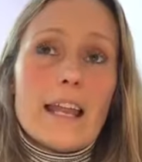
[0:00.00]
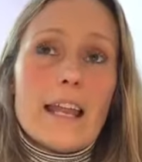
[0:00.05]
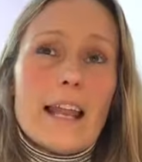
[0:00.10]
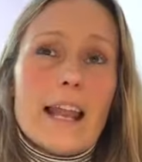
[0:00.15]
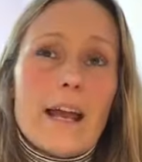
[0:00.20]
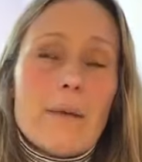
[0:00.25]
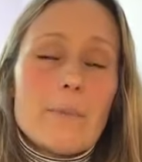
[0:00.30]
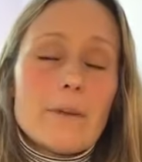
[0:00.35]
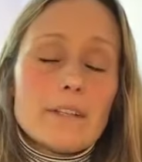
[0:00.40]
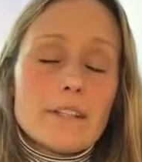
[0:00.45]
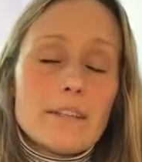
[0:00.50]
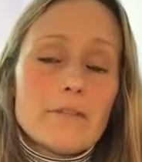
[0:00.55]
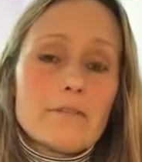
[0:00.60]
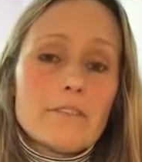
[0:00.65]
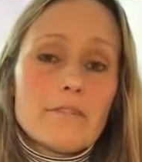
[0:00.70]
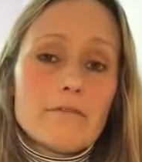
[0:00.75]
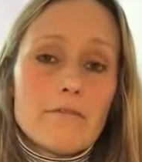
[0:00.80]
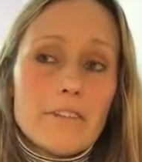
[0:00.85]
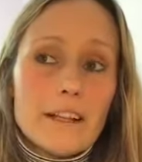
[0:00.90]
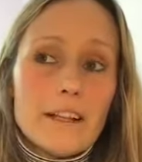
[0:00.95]
allow myself
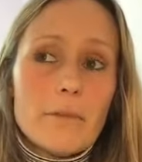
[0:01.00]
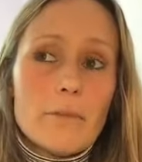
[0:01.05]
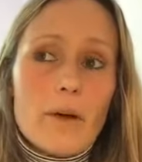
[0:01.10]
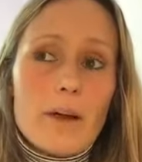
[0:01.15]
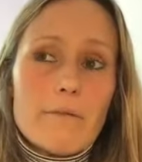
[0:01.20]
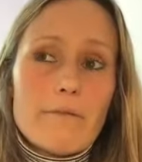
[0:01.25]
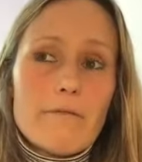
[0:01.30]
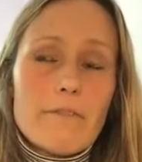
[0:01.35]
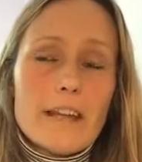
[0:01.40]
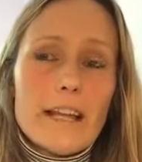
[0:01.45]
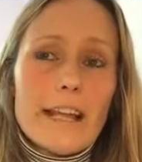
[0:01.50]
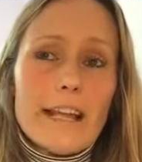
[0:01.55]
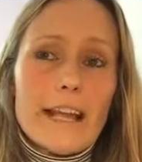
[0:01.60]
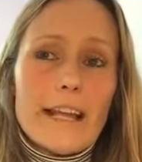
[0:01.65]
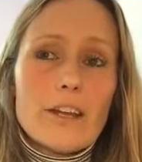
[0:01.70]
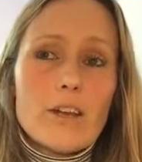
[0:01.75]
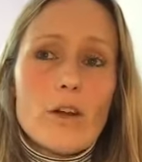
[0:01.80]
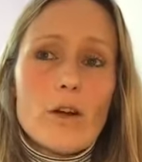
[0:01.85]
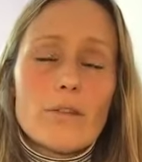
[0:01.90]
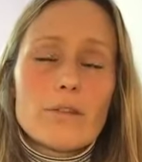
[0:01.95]
to feel what I'm feeling,
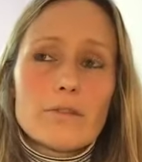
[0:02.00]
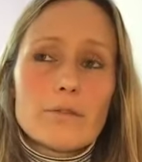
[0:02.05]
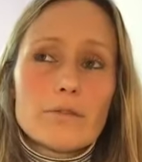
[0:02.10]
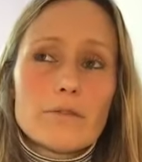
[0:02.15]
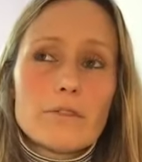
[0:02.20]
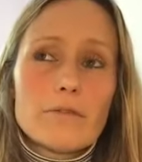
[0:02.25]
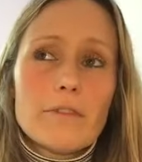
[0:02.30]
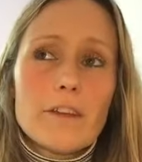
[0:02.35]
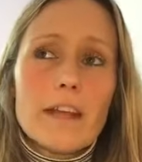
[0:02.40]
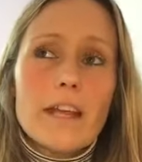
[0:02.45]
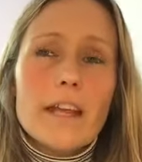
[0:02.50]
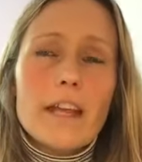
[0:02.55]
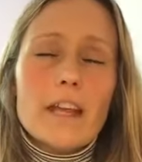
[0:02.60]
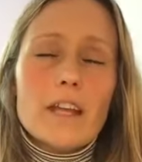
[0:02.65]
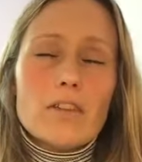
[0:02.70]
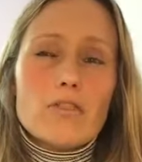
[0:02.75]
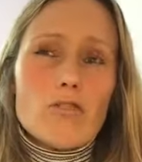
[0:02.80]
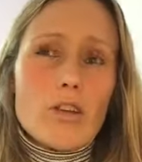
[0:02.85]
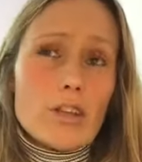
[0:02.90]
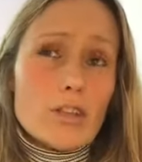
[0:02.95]
and not sort of
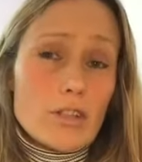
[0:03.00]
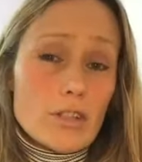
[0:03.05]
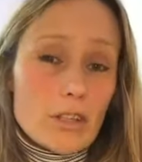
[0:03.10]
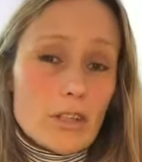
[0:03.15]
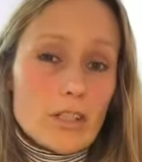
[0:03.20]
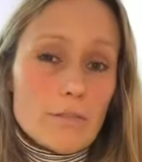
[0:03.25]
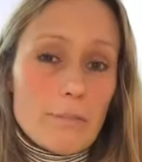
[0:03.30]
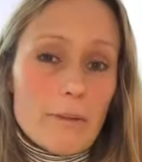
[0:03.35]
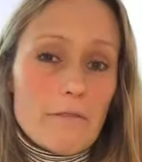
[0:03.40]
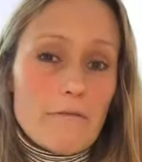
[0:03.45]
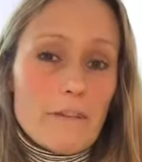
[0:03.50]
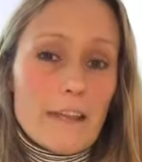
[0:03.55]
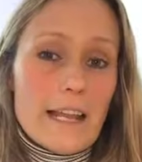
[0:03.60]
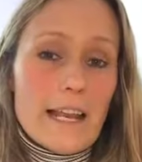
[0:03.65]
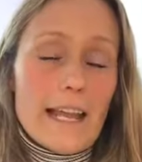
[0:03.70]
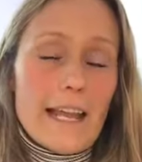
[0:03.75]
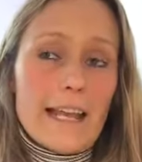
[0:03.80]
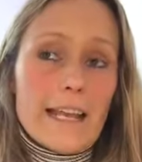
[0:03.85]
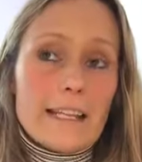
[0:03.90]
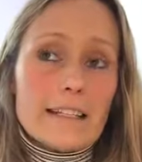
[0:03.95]
try and judge my
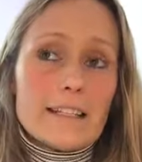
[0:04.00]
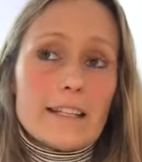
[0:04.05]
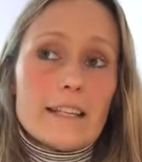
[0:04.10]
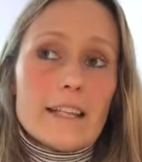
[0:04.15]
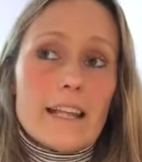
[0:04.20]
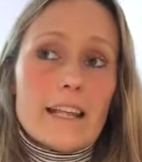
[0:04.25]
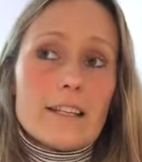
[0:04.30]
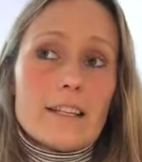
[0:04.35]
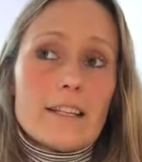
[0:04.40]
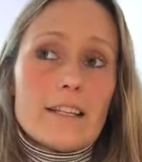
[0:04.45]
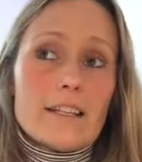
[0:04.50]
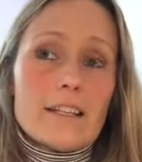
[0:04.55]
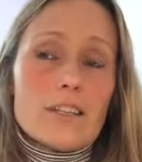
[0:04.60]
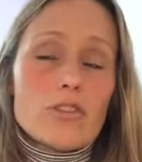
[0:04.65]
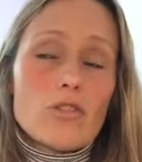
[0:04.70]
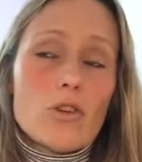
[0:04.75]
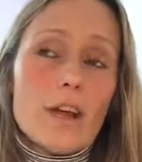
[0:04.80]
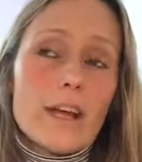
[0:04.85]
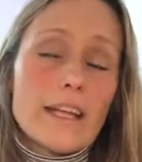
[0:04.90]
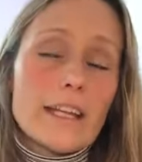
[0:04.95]
feelings, and
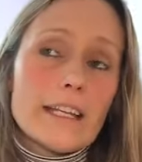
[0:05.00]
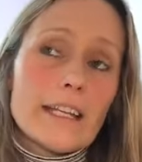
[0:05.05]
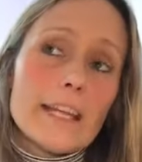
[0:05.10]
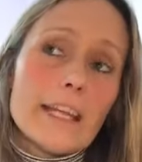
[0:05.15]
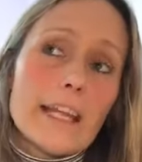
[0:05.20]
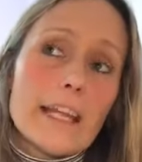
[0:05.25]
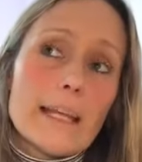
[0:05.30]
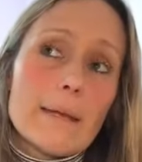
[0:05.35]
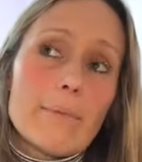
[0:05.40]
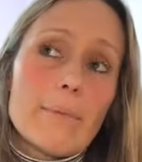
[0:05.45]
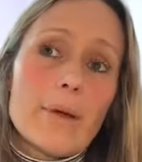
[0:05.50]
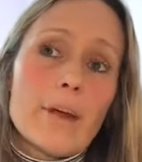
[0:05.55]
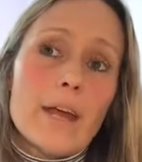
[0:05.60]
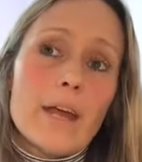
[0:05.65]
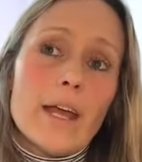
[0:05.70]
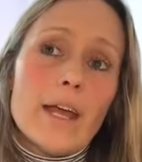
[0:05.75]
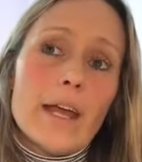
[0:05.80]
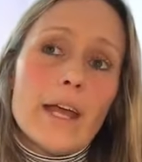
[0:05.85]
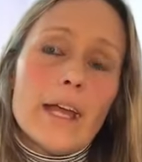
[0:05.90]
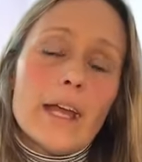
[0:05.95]
try and keep
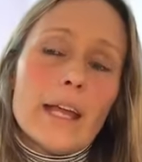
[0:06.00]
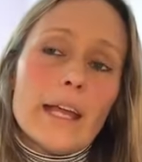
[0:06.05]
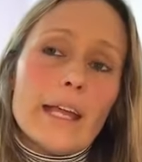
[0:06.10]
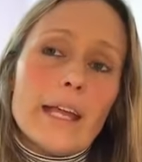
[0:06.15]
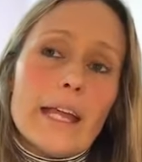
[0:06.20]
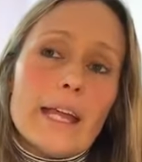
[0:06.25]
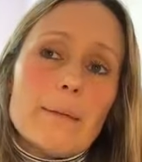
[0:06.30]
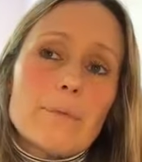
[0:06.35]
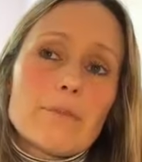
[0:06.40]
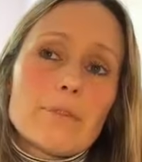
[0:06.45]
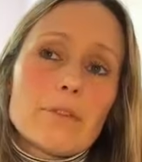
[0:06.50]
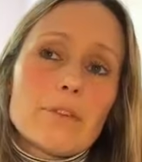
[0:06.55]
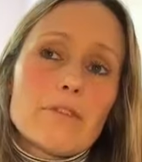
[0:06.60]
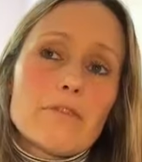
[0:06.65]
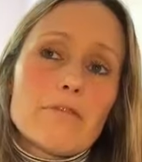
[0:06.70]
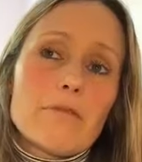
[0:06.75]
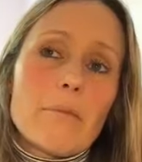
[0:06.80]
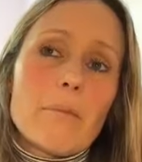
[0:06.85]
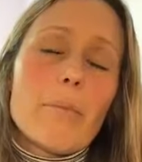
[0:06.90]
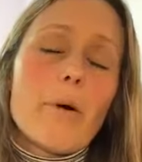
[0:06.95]
sort
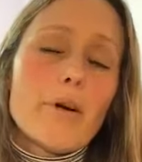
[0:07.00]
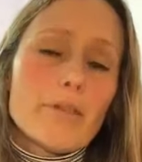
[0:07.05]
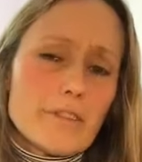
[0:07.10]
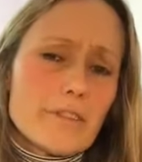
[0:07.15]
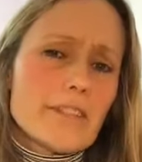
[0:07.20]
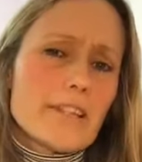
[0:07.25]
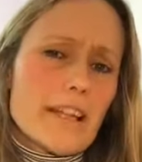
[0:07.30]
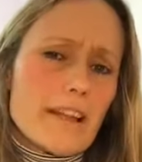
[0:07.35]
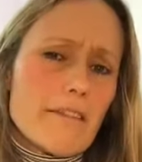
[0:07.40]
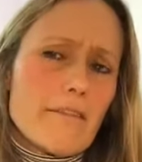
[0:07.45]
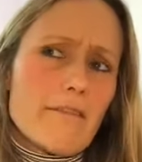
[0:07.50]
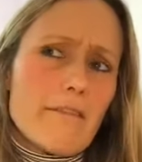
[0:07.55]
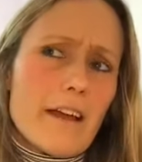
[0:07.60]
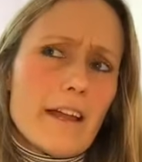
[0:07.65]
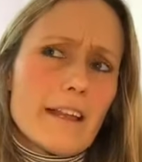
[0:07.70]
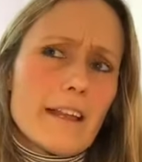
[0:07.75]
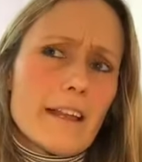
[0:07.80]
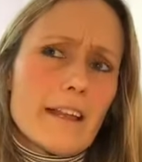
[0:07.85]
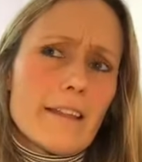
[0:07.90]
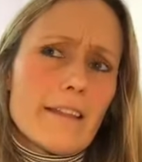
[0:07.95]
of positive
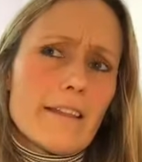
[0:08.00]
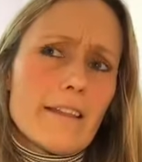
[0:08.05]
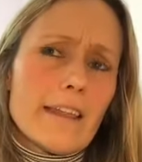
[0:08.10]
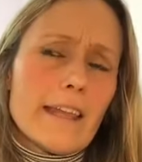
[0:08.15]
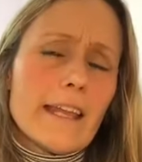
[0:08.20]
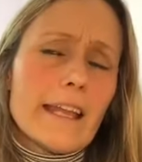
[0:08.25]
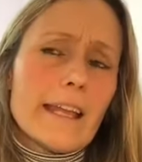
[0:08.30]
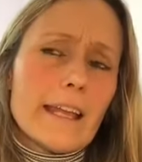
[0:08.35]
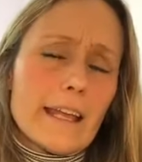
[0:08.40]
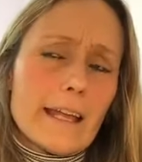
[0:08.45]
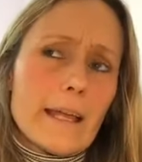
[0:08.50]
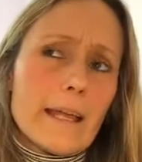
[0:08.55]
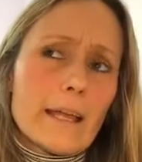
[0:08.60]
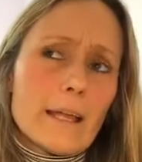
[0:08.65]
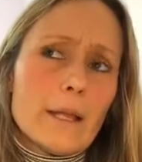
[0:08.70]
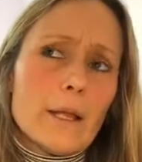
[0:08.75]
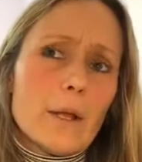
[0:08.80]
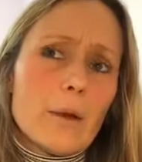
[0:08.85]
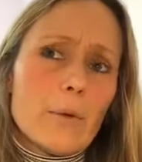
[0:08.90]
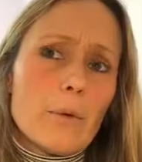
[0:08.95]
and think,
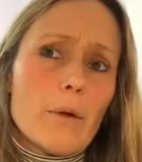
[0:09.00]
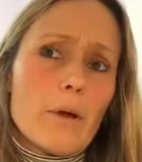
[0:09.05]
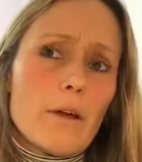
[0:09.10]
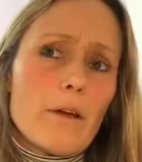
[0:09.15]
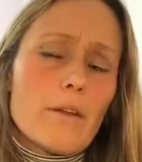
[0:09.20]
you know,